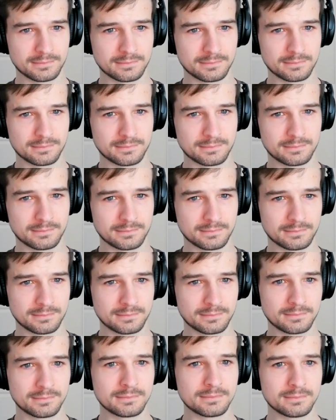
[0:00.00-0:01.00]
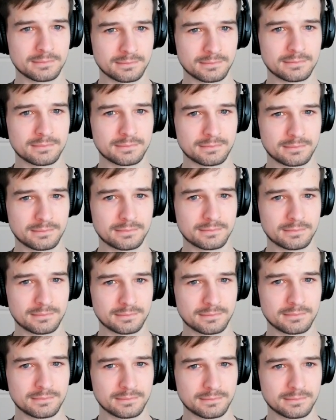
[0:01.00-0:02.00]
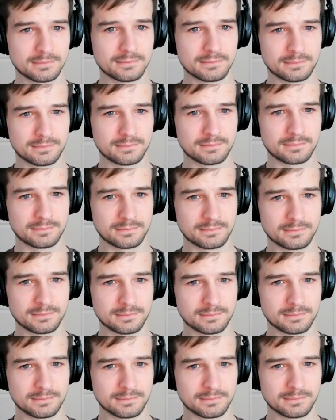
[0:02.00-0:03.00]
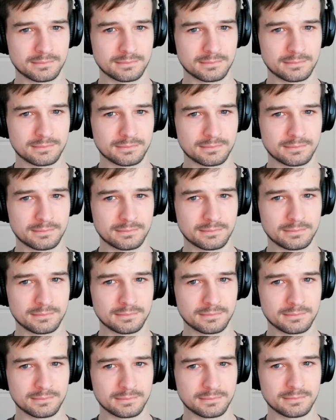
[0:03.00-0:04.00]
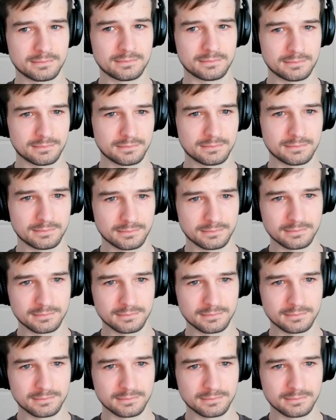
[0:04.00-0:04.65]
[no speech]